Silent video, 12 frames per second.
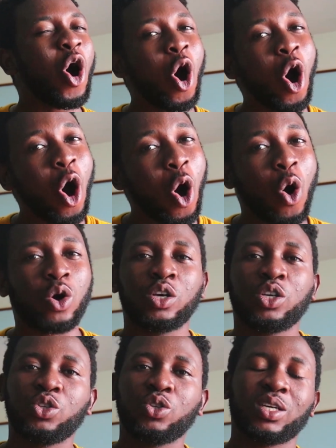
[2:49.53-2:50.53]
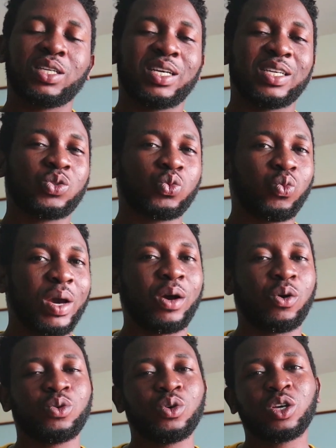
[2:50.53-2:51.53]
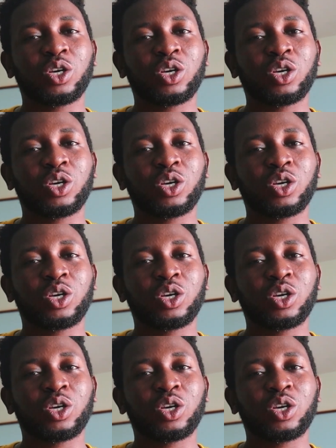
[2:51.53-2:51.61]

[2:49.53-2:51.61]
Or you can as well